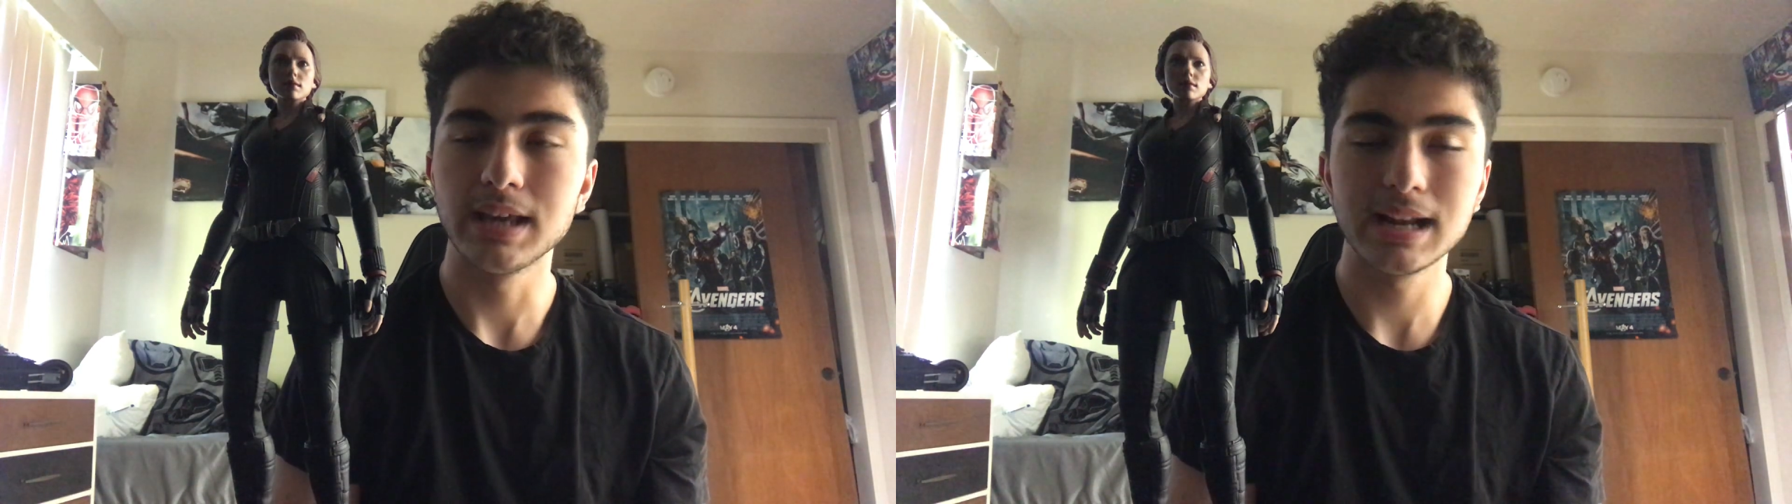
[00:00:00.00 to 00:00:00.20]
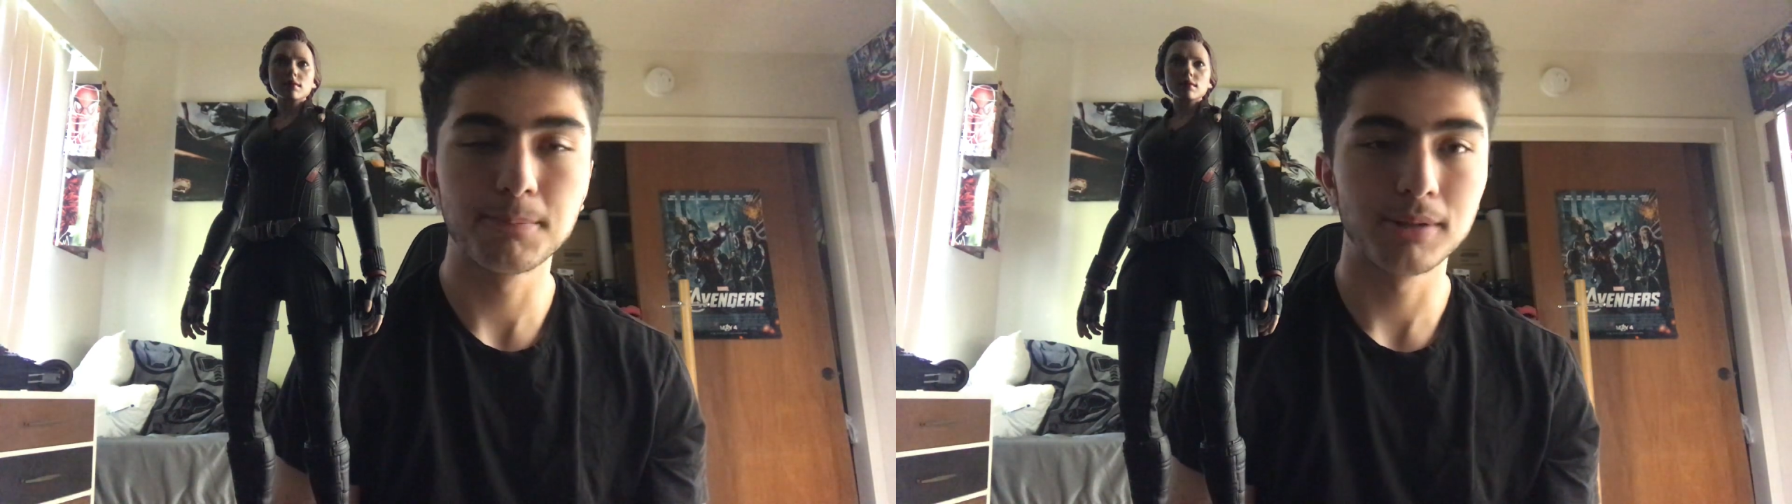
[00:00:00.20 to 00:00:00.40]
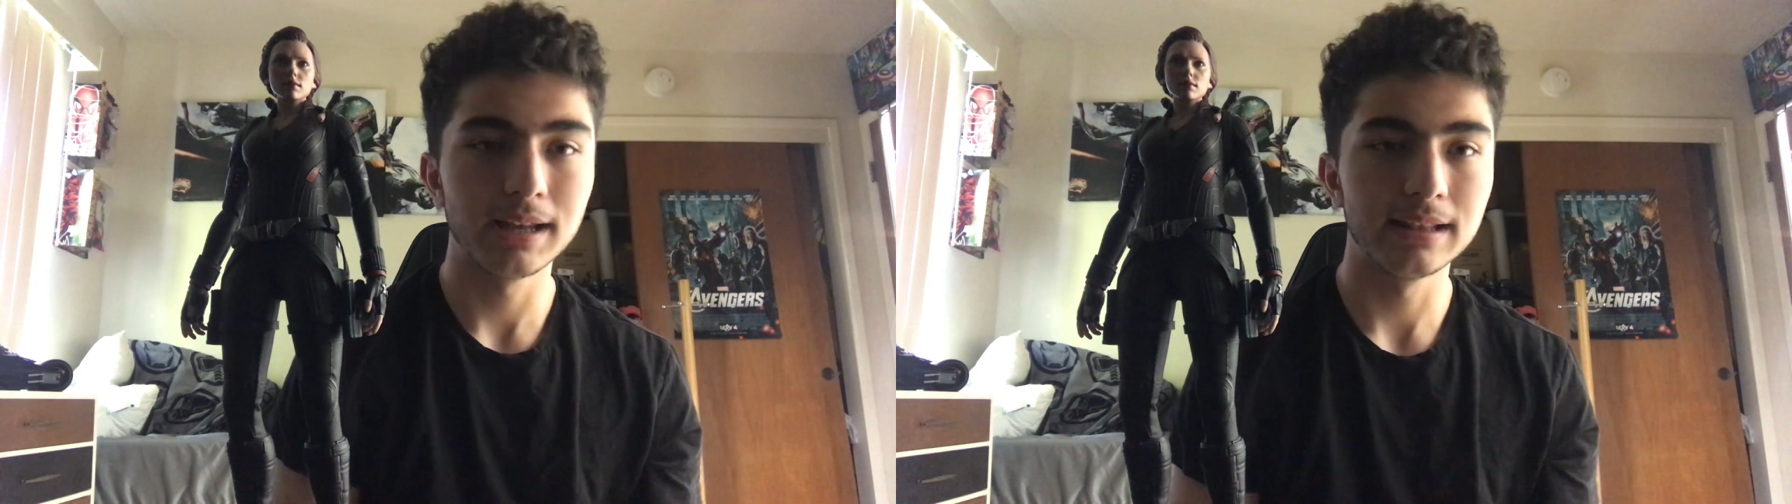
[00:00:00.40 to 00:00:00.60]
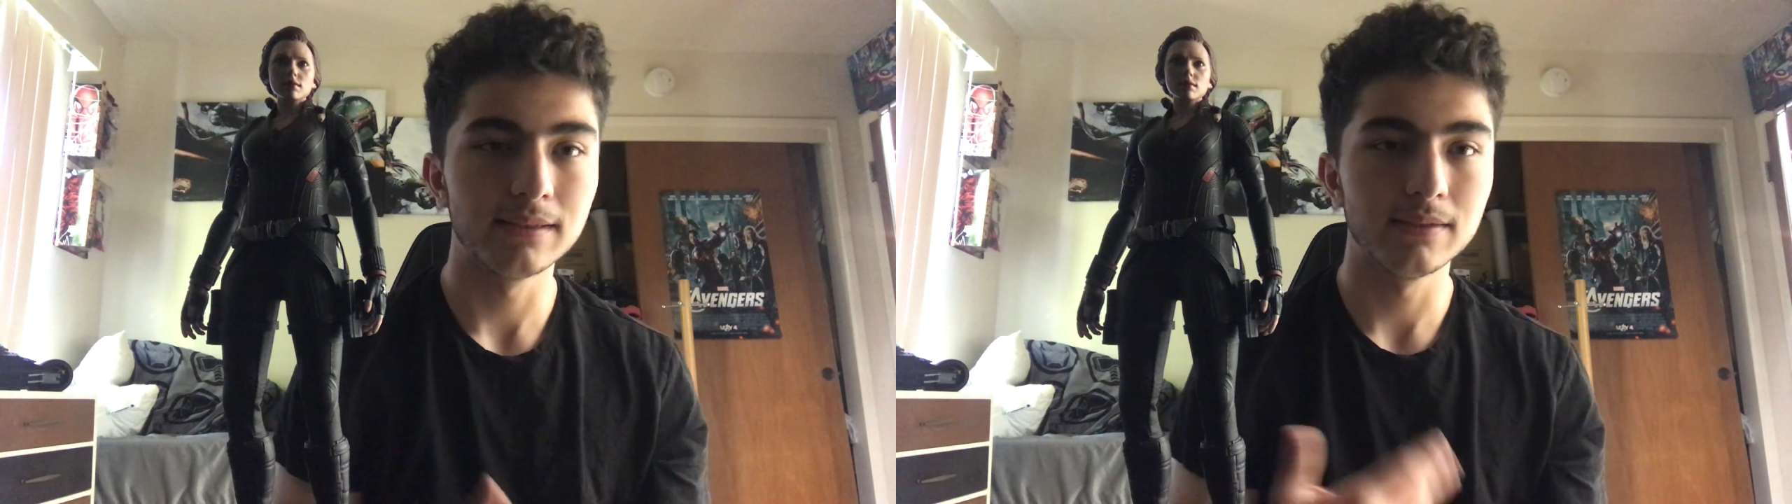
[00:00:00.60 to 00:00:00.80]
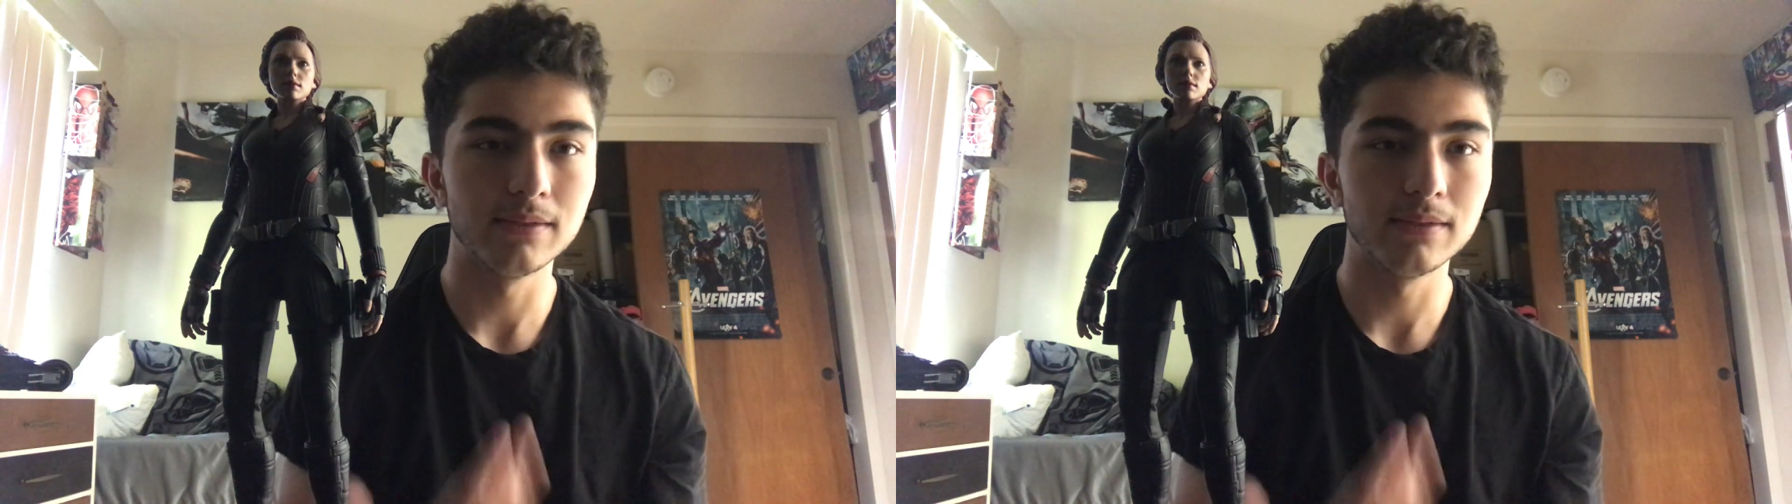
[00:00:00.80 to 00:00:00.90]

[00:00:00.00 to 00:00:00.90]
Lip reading: you got to play in